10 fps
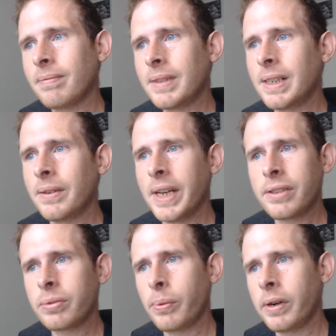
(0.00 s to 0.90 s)
you know,
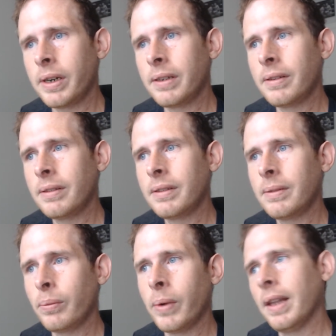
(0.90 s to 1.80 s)
that's one,
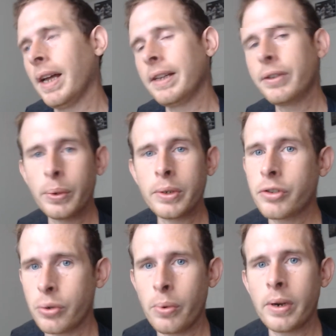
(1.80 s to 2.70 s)
while I do
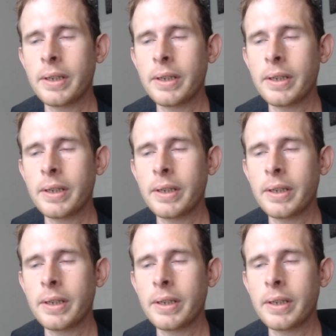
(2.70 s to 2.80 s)
enjoy,